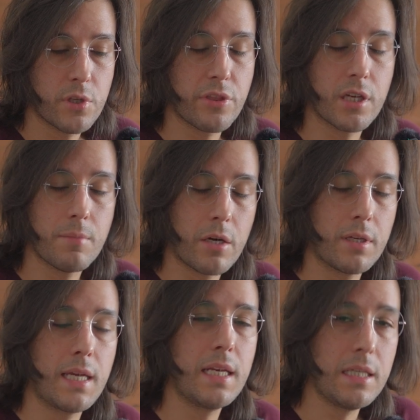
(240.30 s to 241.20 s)
the thing about
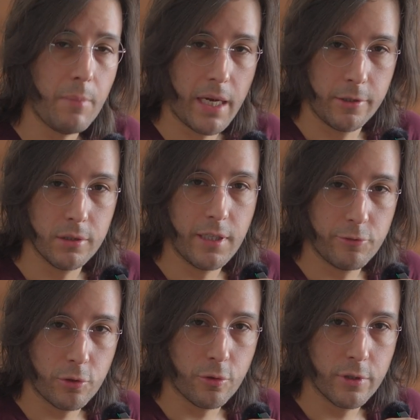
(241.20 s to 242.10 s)
any minor
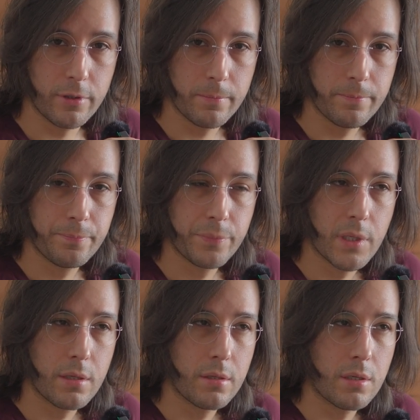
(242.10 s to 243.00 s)
11 chord
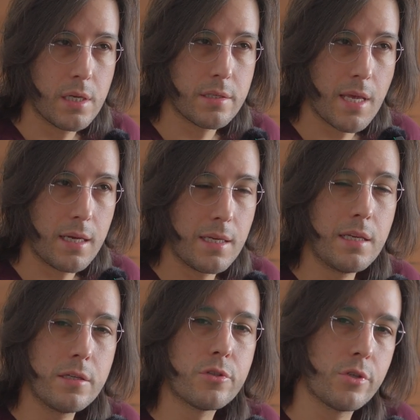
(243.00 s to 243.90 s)
is that
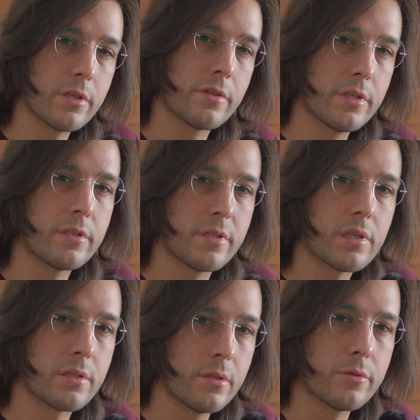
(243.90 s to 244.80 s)
it is just this
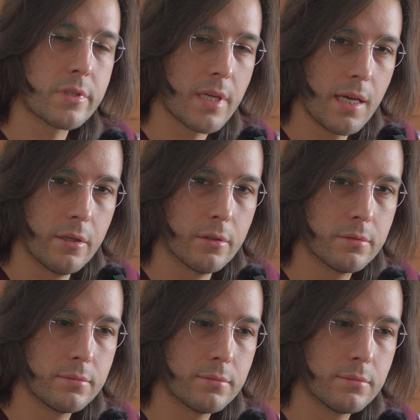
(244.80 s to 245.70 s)
6-note
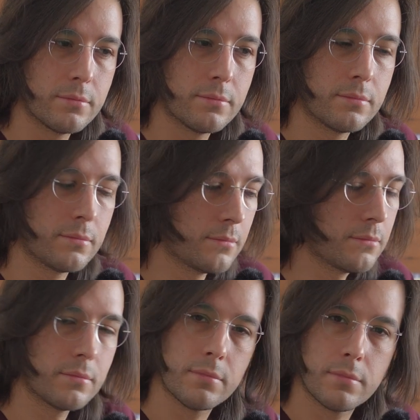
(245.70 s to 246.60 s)
scale
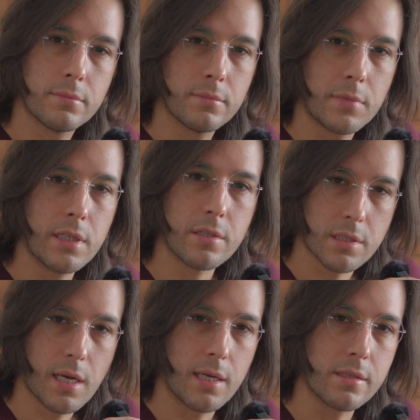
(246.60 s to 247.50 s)
in
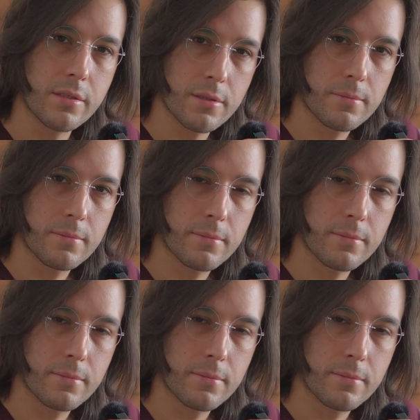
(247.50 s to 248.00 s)
disguise.